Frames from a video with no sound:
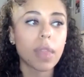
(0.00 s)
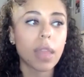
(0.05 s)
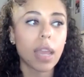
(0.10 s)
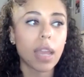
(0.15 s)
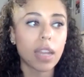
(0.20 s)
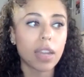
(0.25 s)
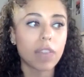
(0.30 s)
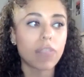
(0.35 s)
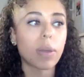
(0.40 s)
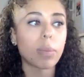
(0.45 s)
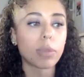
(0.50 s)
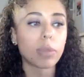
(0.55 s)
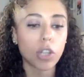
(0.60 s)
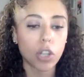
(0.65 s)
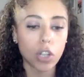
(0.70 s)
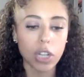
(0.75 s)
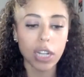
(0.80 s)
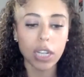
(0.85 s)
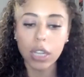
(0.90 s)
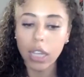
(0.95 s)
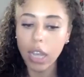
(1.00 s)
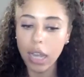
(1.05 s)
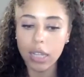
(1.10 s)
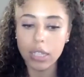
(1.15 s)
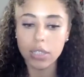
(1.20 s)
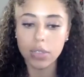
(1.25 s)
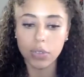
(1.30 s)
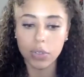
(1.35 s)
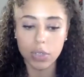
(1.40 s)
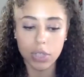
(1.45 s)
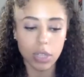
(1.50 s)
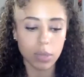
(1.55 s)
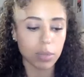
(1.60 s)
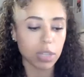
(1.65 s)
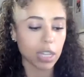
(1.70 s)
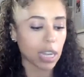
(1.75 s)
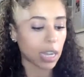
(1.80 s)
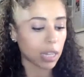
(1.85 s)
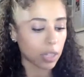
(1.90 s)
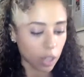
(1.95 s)
and if I'm learning lines for
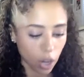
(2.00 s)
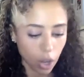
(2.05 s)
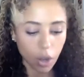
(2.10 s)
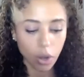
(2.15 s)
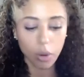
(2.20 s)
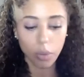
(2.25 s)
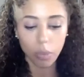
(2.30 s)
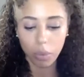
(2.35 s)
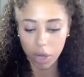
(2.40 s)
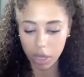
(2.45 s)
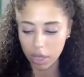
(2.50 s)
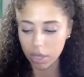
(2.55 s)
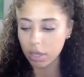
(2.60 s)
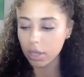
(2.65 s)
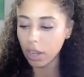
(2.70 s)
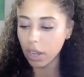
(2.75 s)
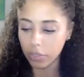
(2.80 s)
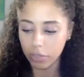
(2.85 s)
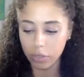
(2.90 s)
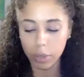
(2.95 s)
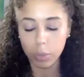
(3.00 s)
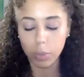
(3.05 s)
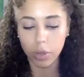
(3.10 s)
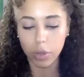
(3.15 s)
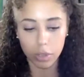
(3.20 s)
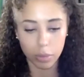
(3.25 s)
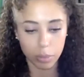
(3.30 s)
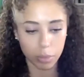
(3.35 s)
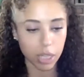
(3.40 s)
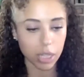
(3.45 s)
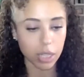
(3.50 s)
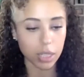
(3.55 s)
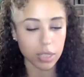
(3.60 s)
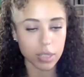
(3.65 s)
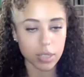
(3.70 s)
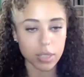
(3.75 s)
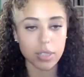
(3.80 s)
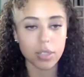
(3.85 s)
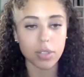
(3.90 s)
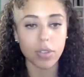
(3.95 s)
something, I know what every word
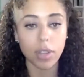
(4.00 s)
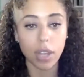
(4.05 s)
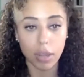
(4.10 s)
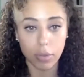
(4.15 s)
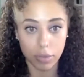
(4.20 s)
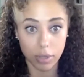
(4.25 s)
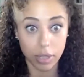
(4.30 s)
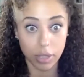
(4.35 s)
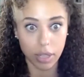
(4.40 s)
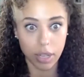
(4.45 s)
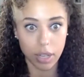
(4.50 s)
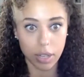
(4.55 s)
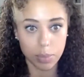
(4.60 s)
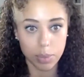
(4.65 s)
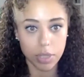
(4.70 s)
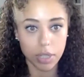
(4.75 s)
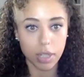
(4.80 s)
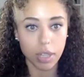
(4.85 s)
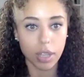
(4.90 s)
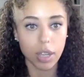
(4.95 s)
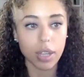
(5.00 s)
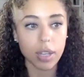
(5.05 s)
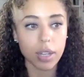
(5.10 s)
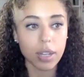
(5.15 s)
means. So that really helps a lot.